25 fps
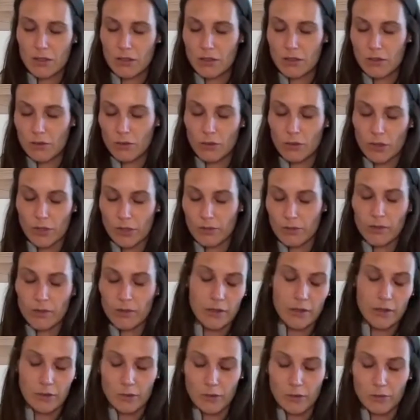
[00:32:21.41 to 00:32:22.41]
or I
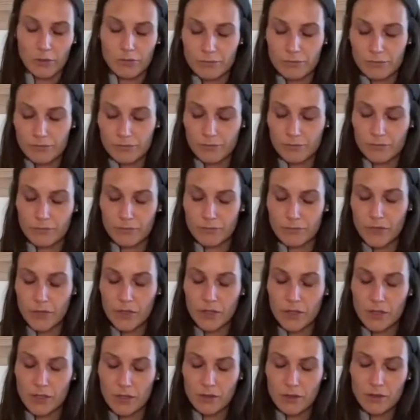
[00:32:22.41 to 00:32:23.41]
don't know,
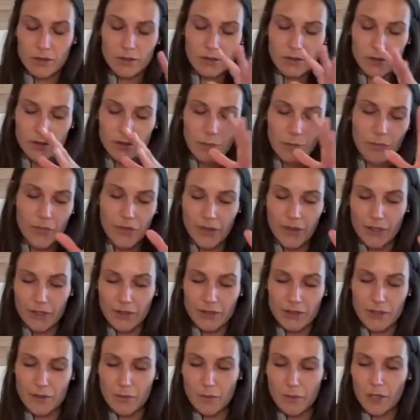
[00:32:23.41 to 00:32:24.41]
something
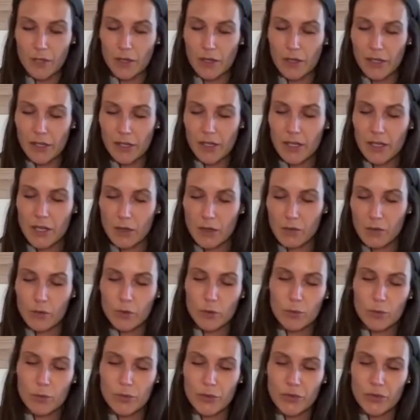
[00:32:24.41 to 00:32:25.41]
similar,
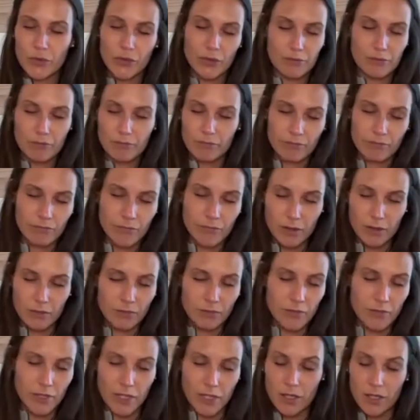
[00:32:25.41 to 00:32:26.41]
groups,
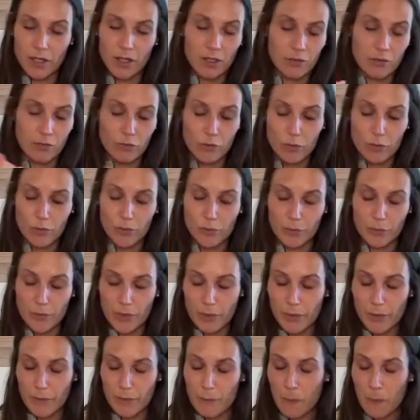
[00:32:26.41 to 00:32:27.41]
kindergarten groups
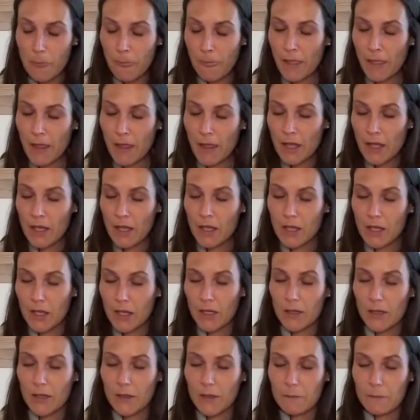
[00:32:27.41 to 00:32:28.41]
maybe.
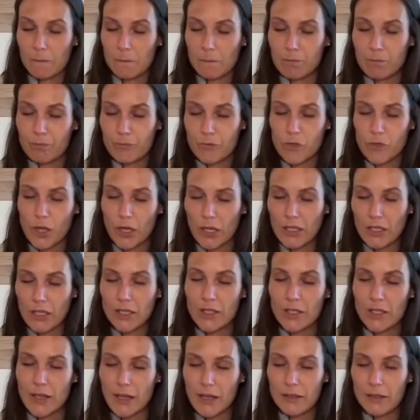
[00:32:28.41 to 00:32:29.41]
So I
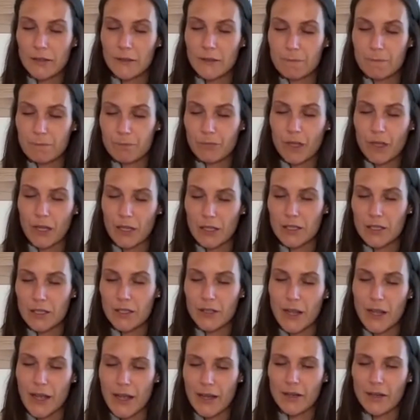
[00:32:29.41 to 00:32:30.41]
clear that. I clear
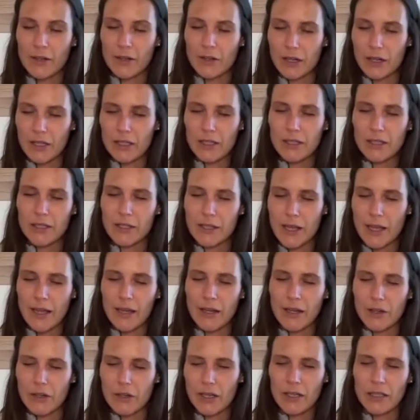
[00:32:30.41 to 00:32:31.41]
the anger, I clear the
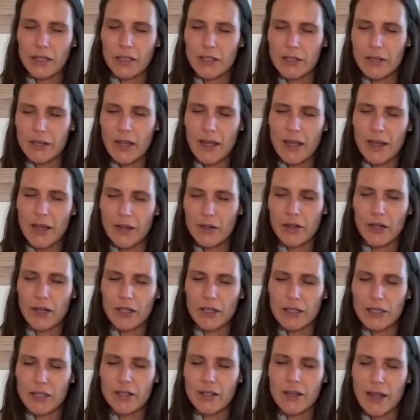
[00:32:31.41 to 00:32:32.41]
anger, I clear the anger, I
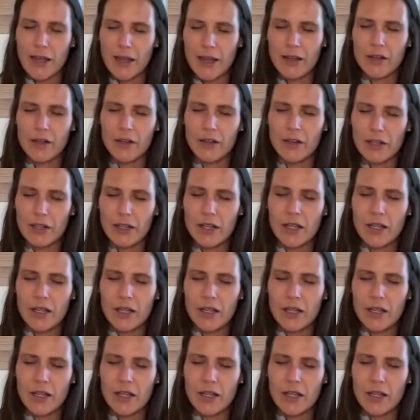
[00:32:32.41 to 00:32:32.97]
clear the anger.